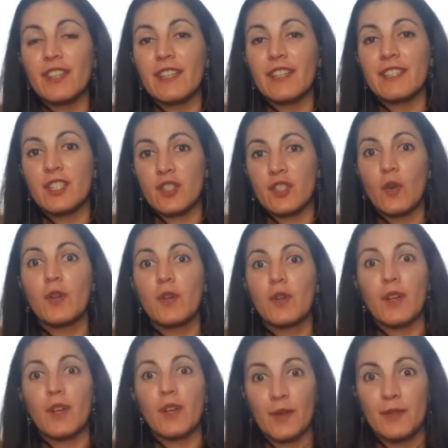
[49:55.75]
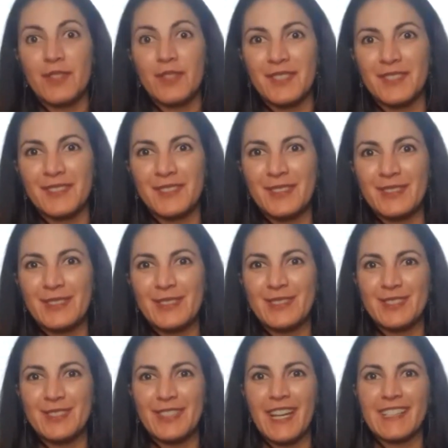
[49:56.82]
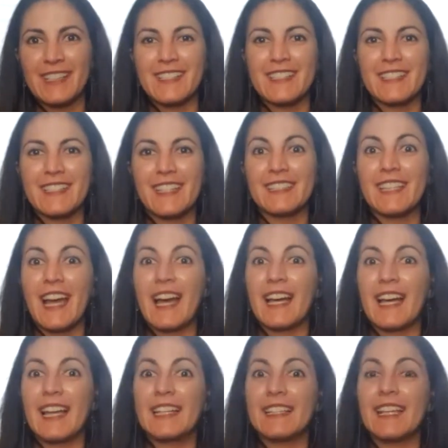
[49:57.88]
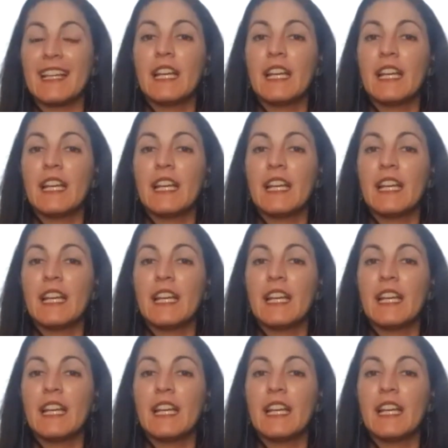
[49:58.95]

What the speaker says: is so close to United States and